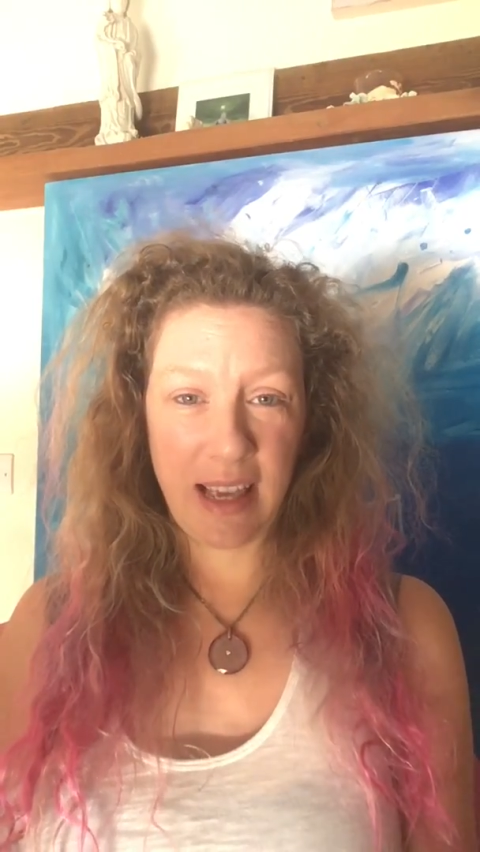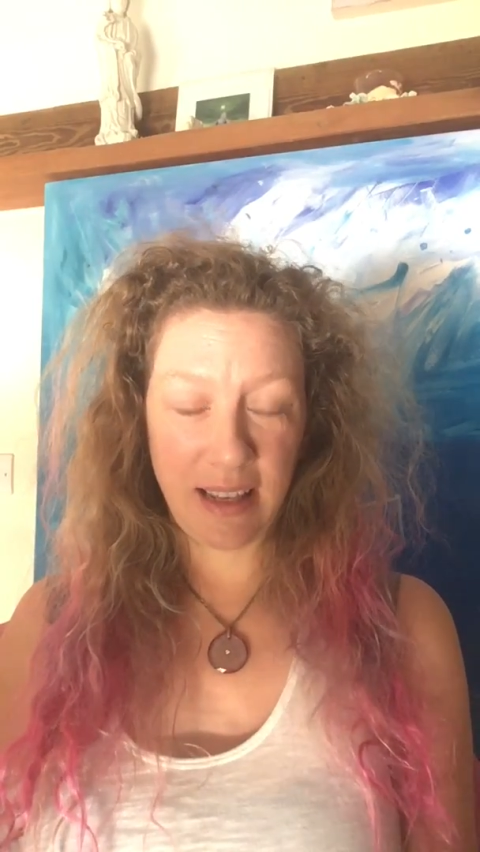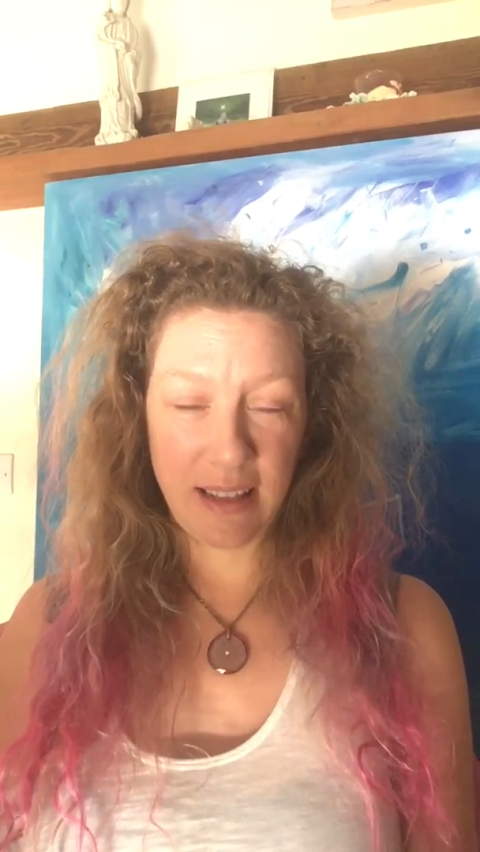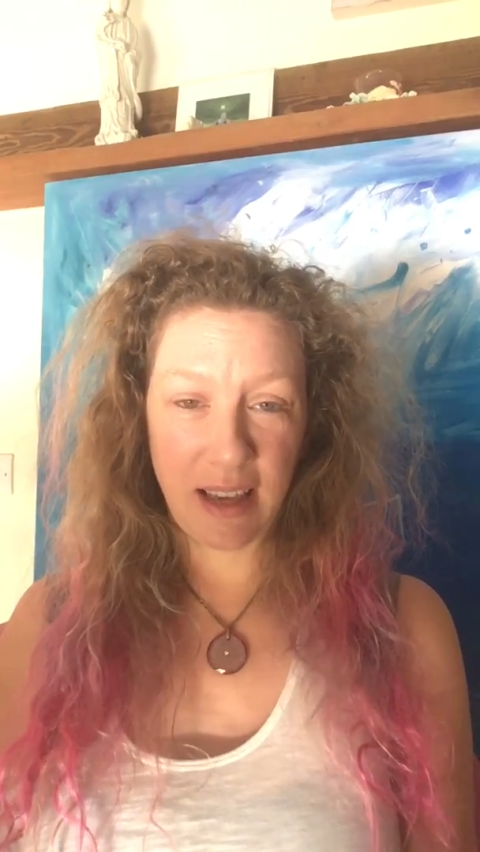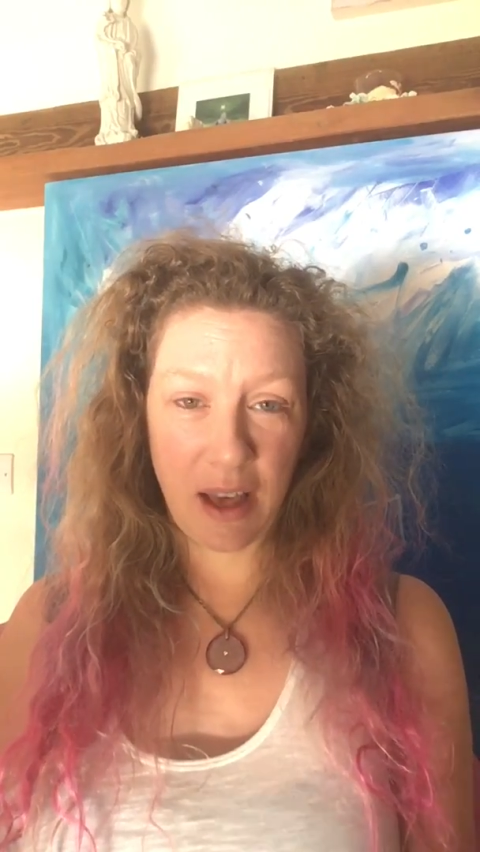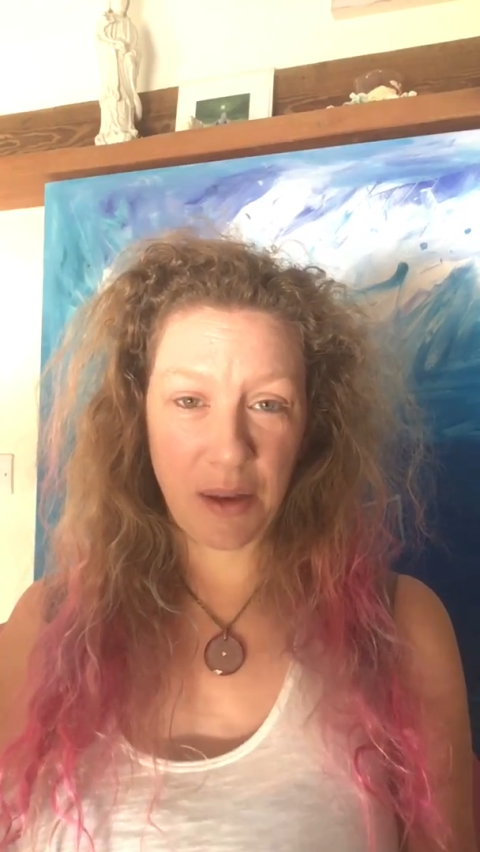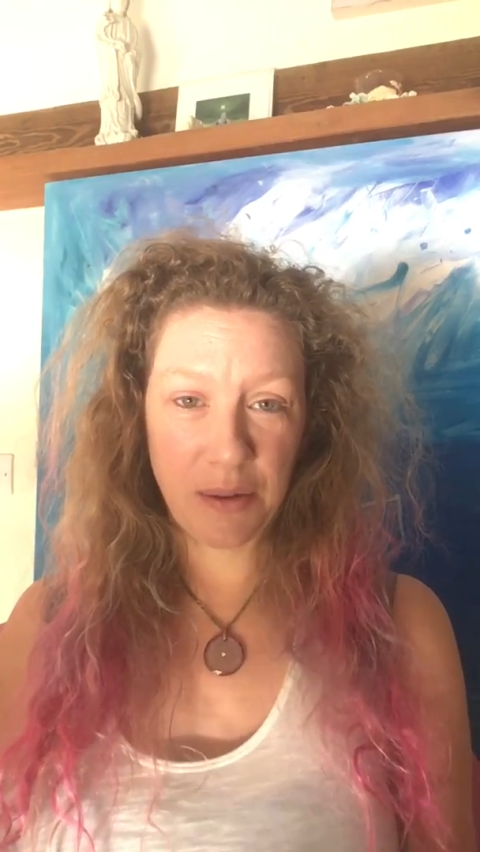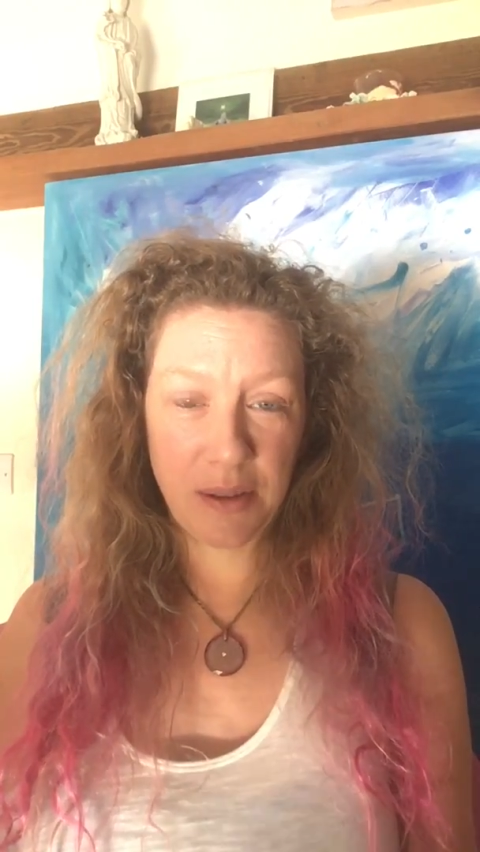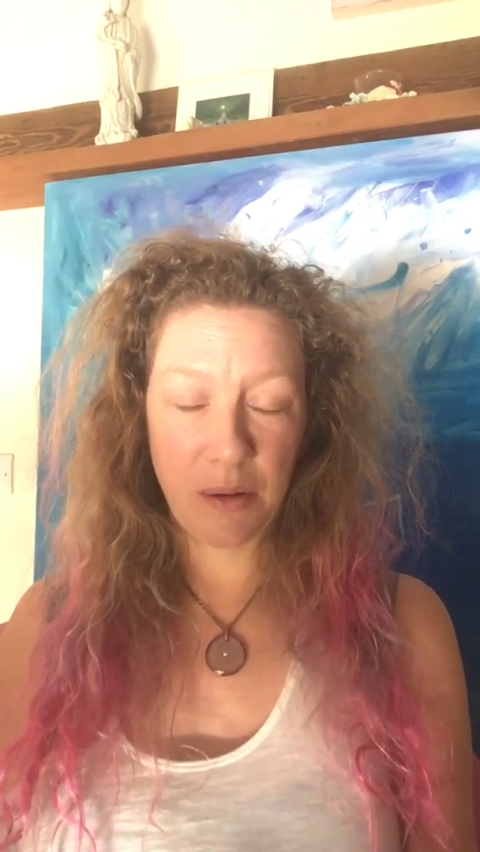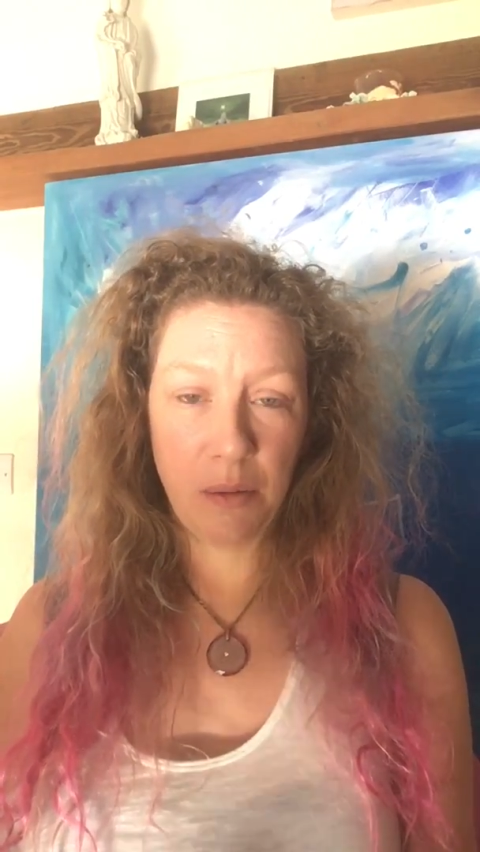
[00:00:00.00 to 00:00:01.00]

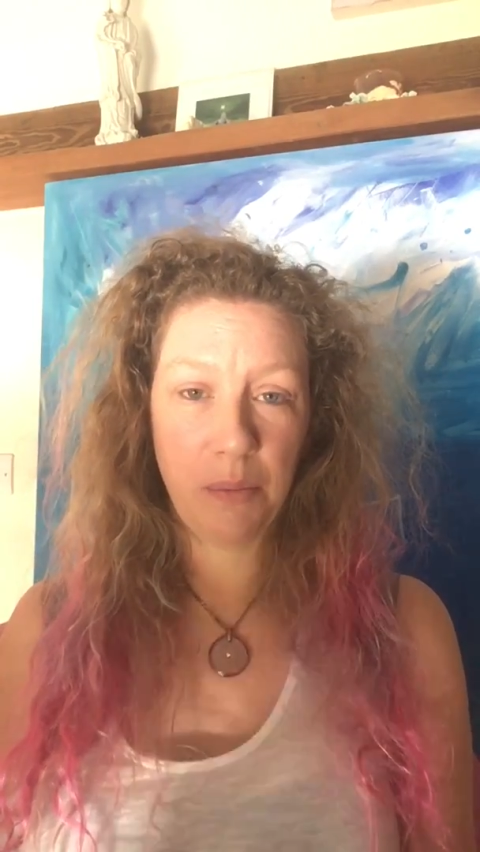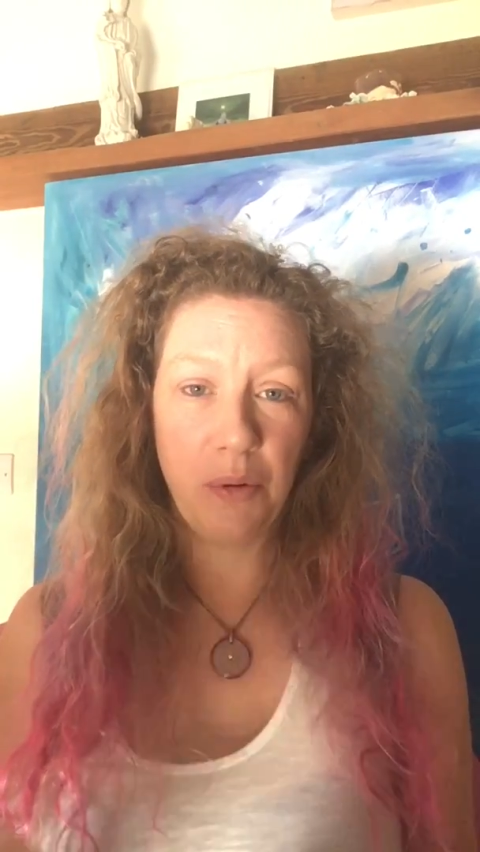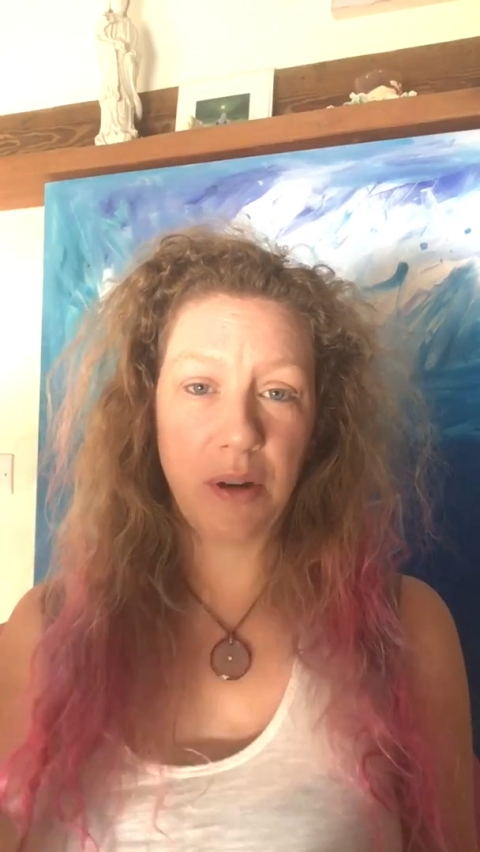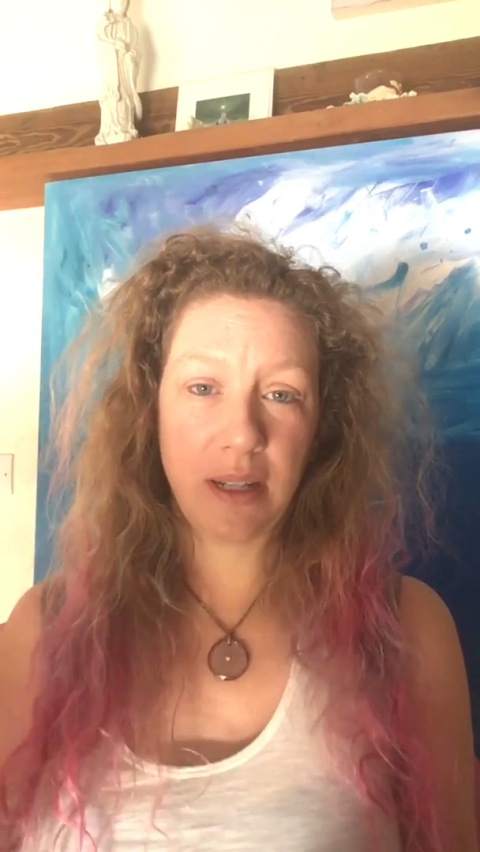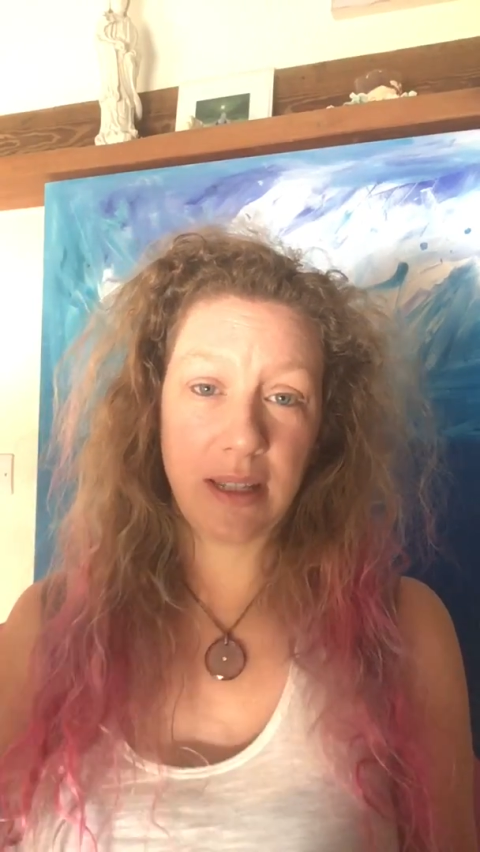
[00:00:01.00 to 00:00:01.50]
indigos who were born